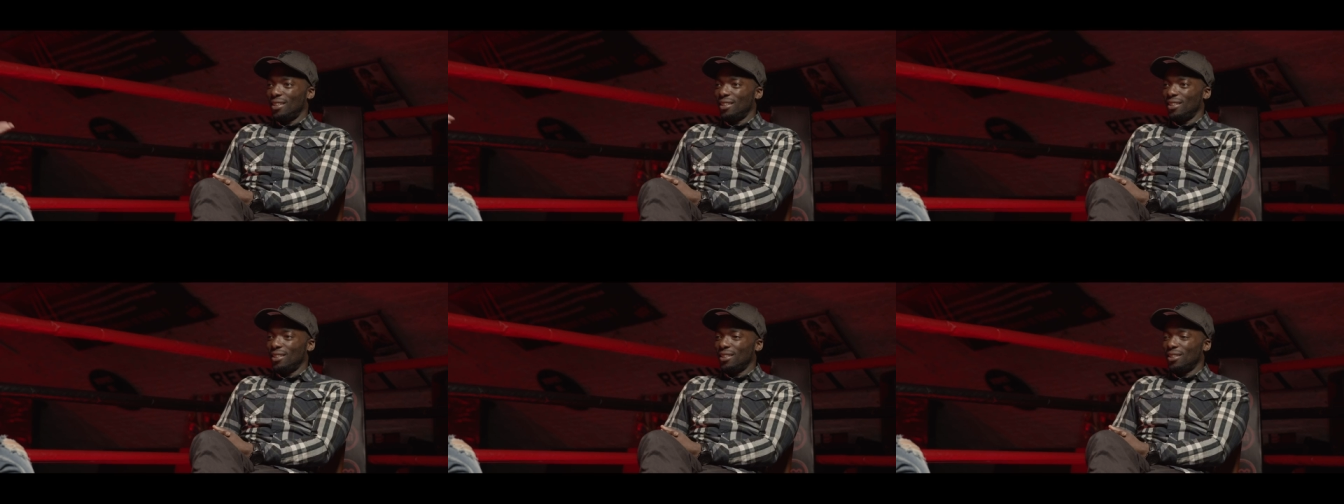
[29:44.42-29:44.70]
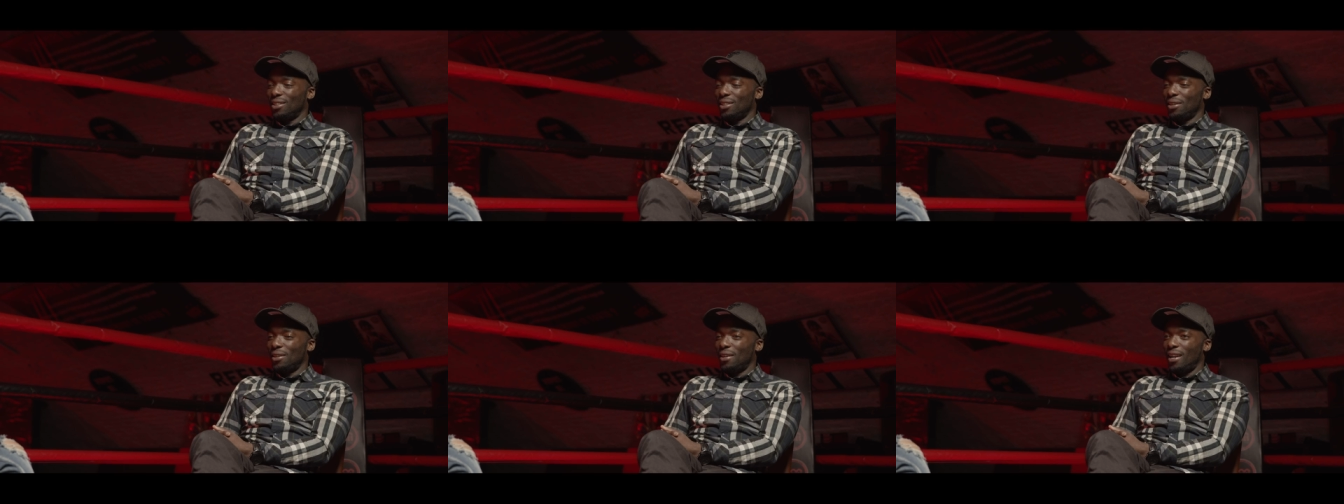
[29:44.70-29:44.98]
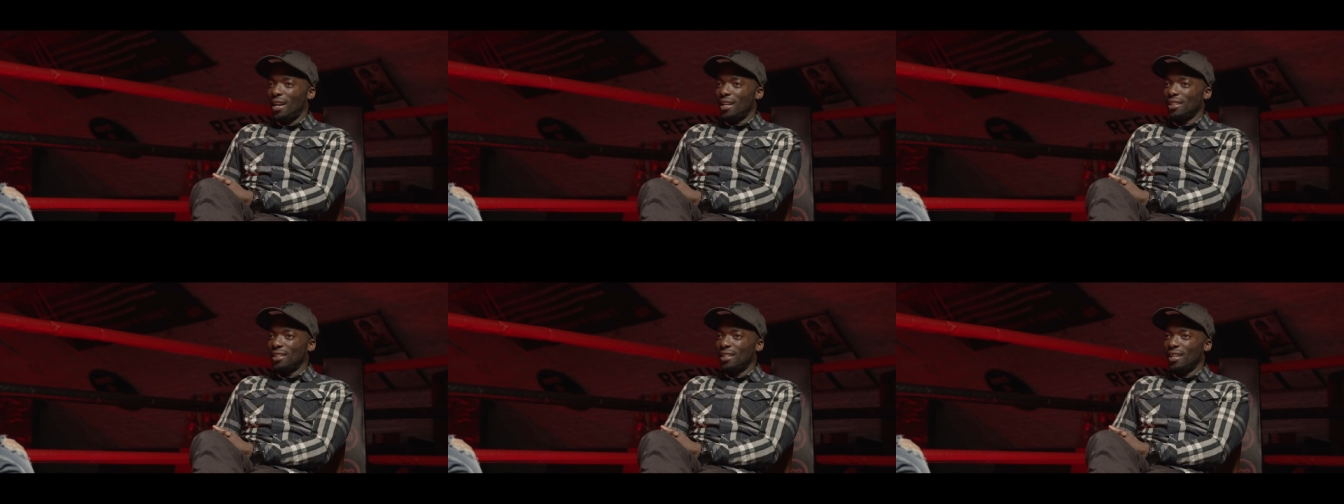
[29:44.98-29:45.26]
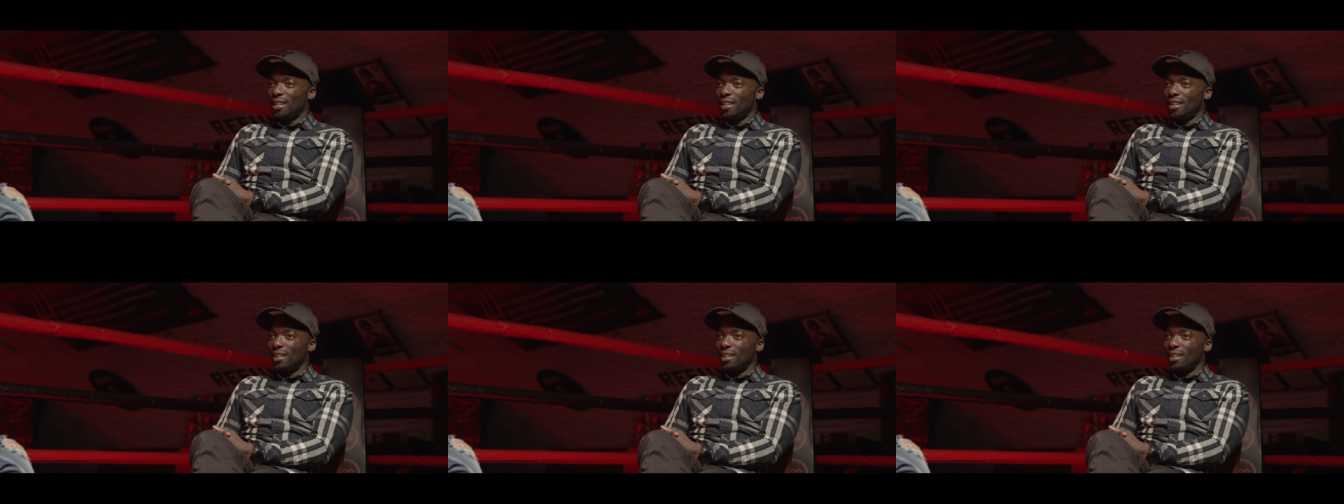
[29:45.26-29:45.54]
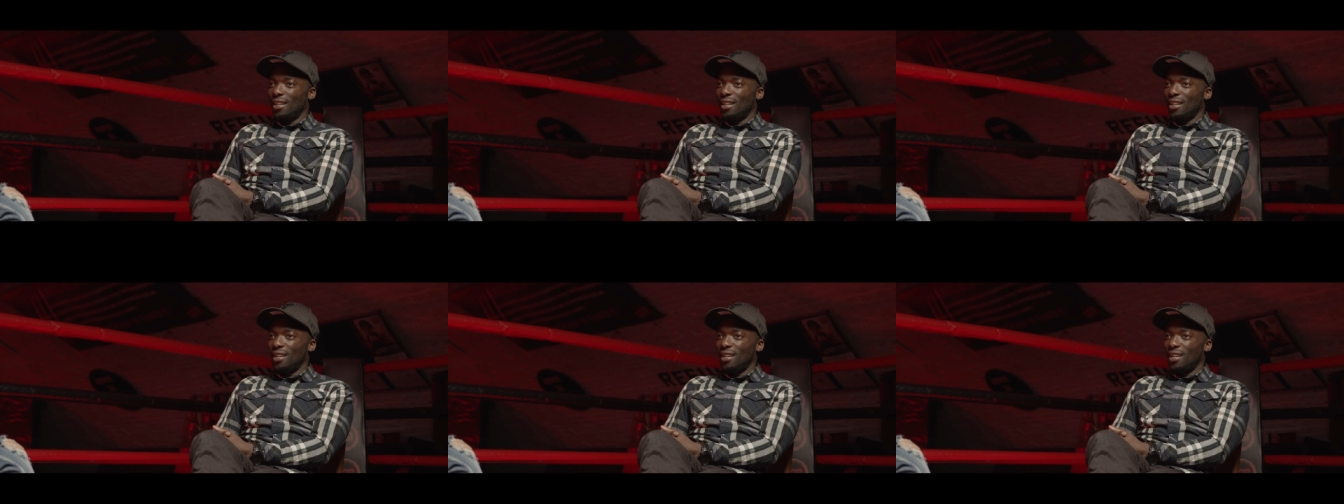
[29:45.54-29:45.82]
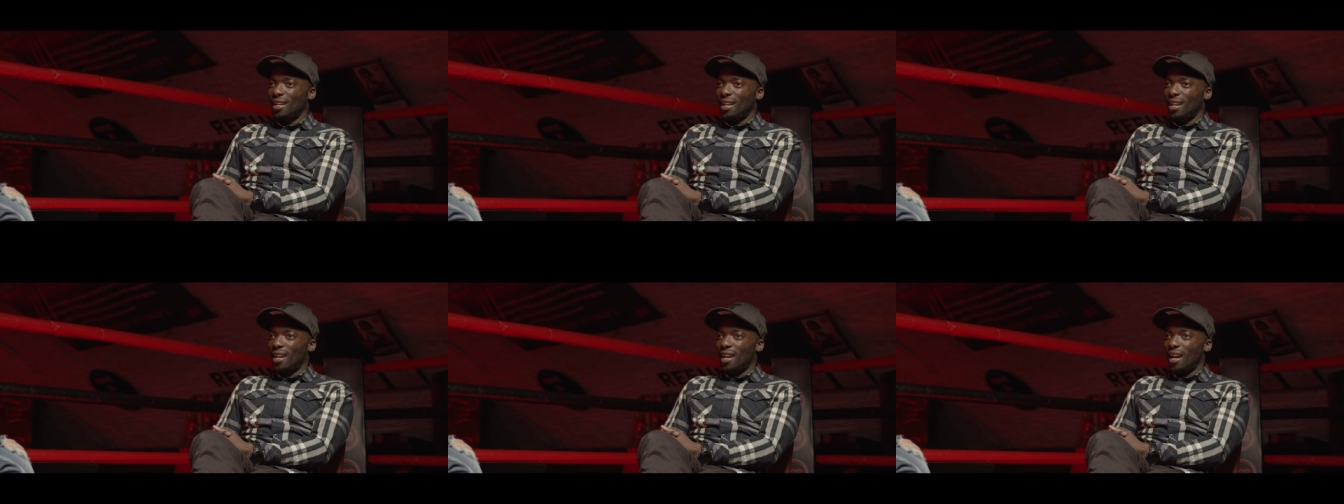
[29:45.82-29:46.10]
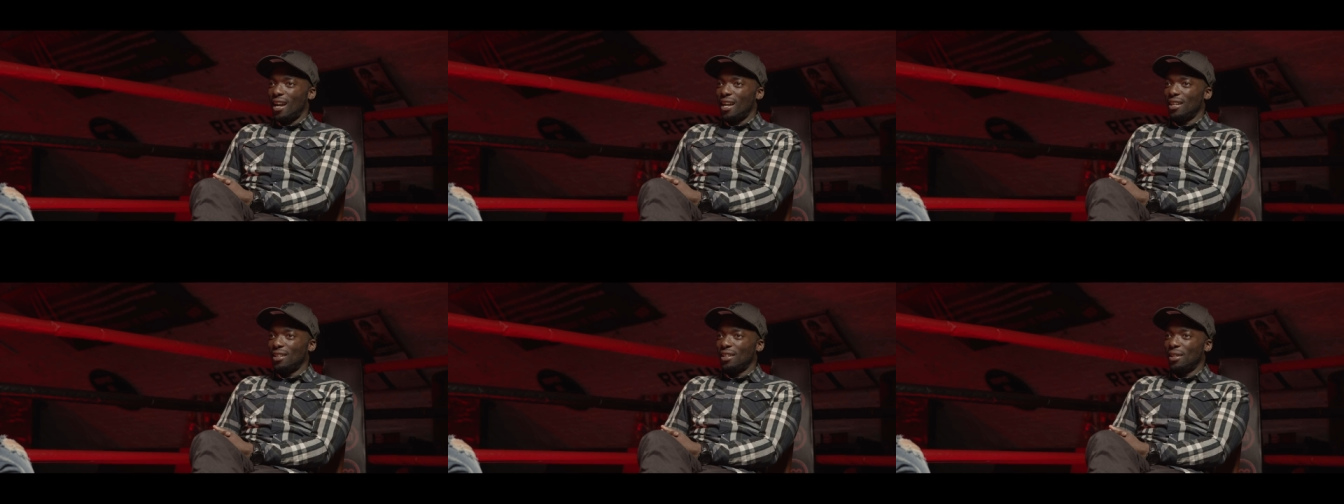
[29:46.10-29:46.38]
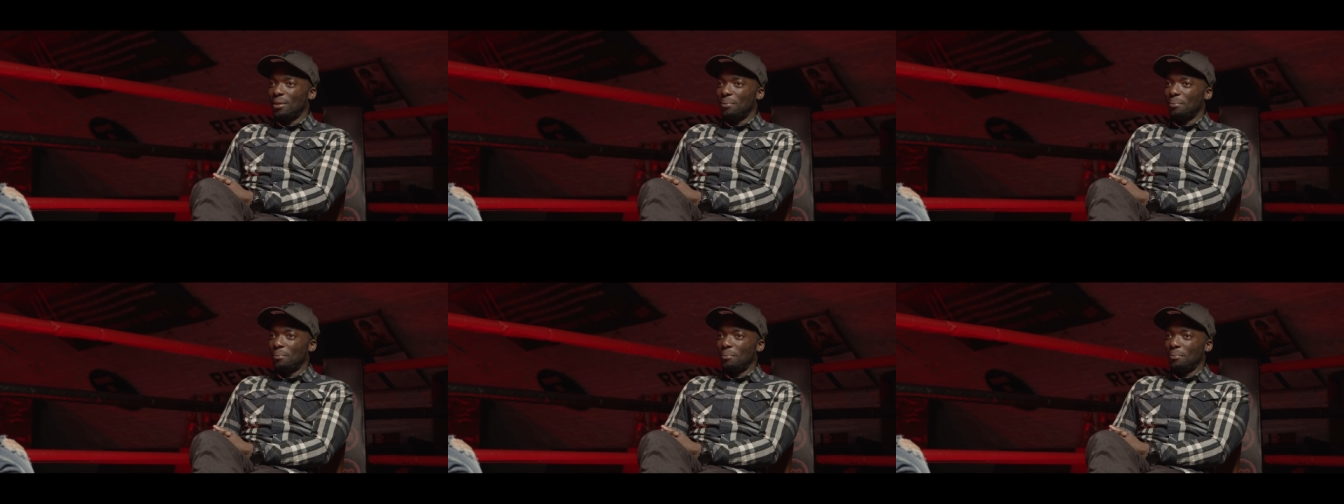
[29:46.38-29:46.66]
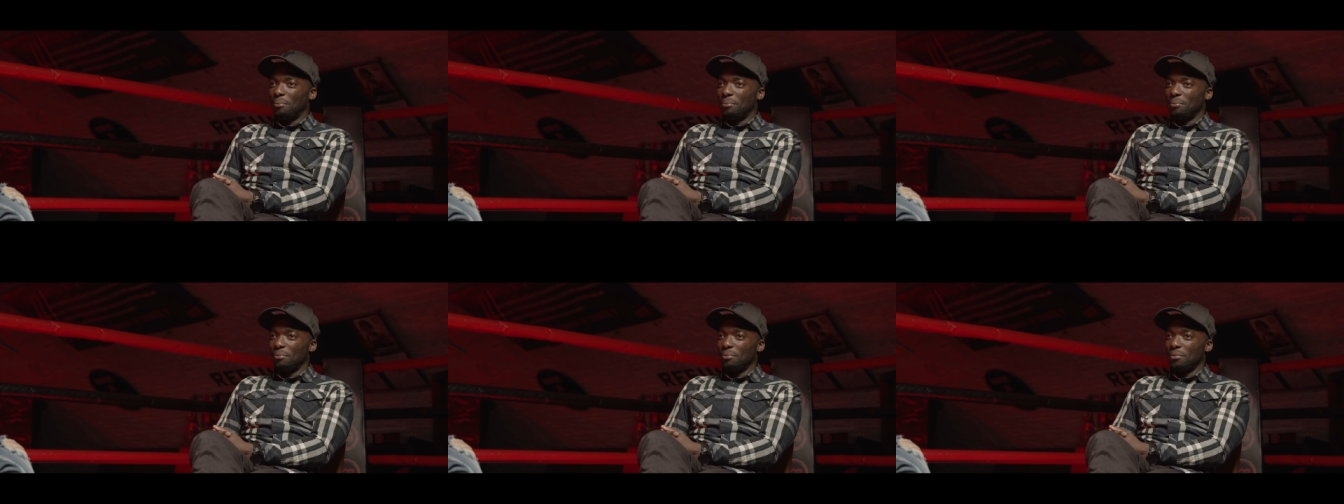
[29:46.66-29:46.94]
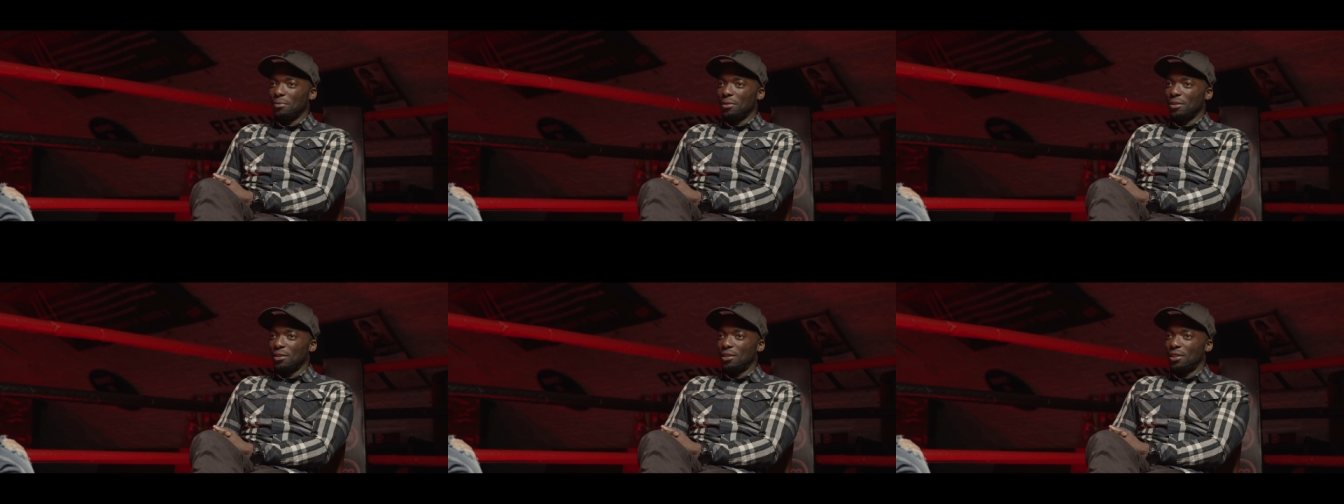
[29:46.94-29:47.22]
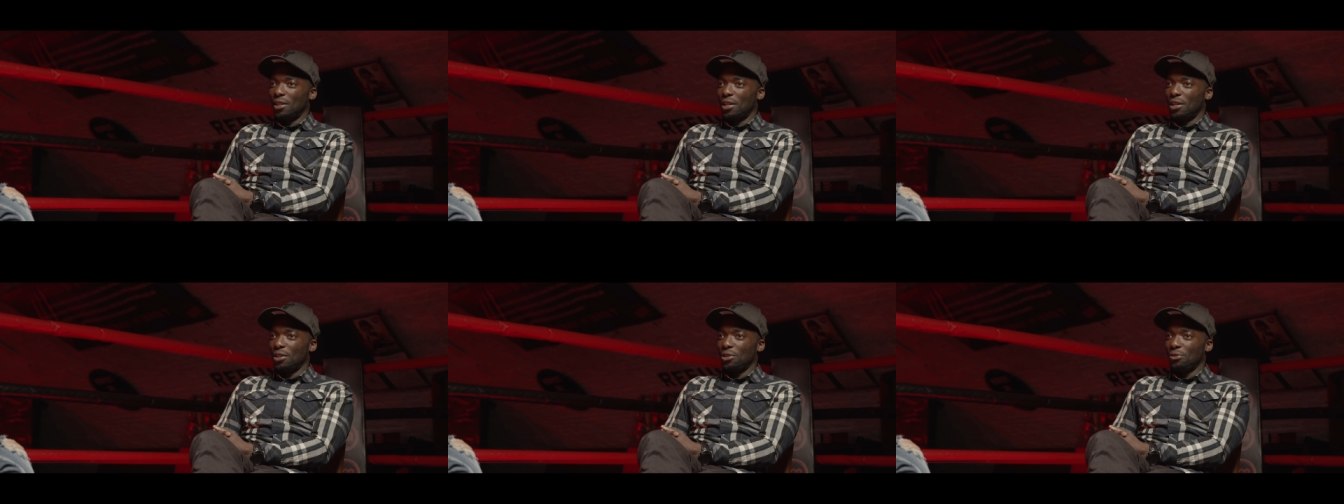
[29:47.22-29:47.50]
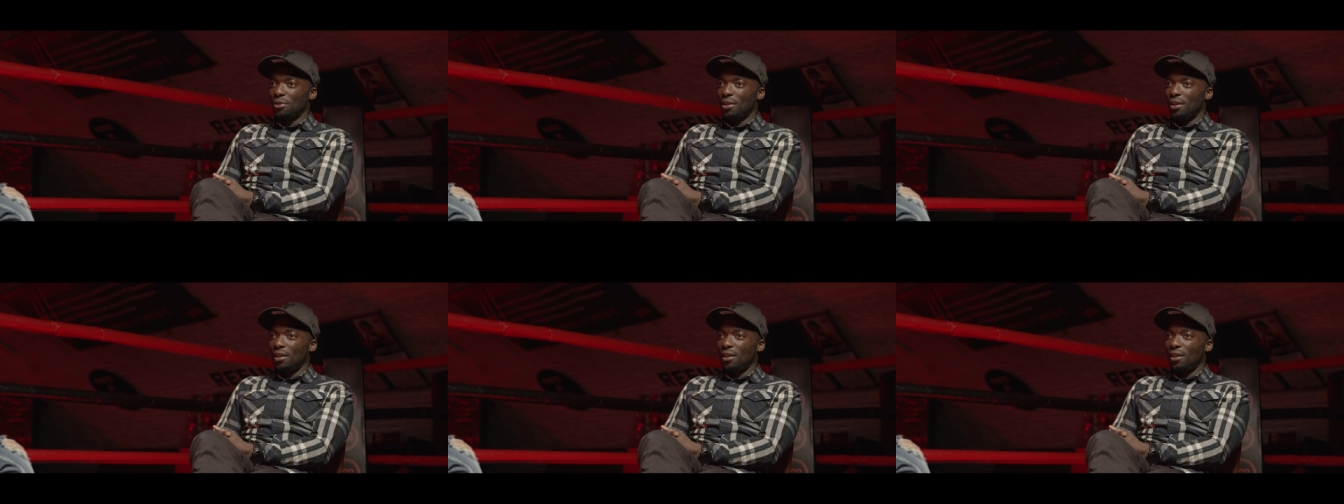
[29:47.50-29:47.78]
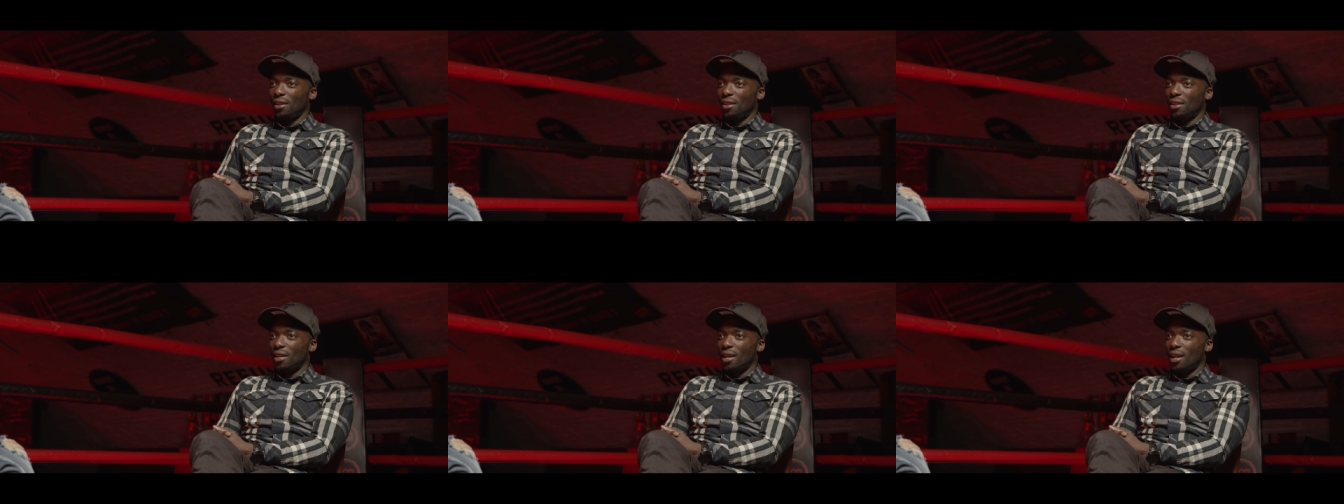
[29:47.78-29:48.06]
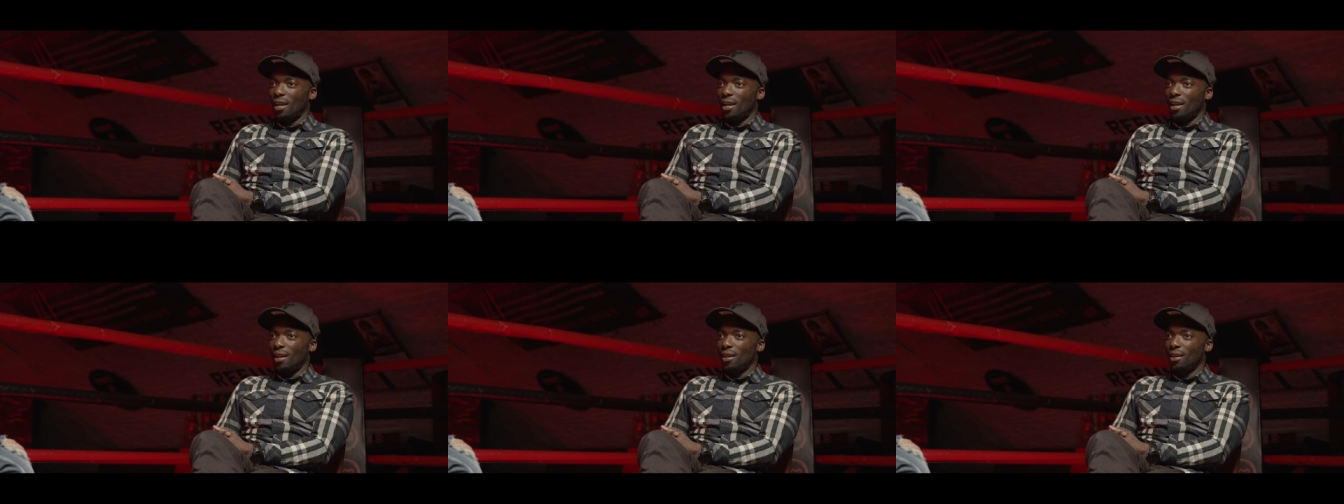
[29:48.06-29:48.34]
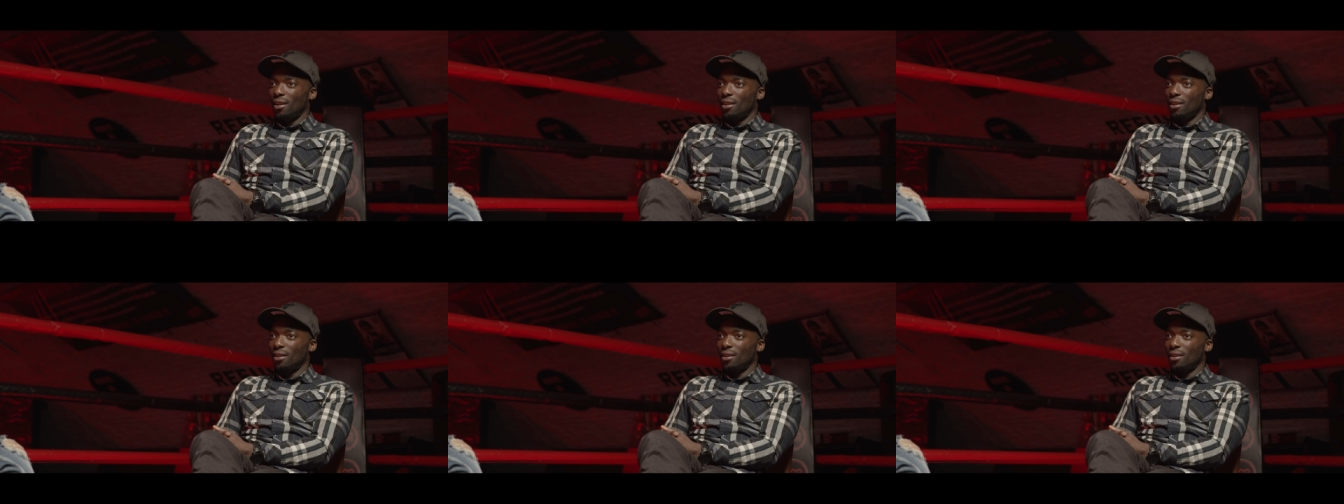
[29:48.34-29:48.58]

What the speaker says: Yeah, so I had surgery there.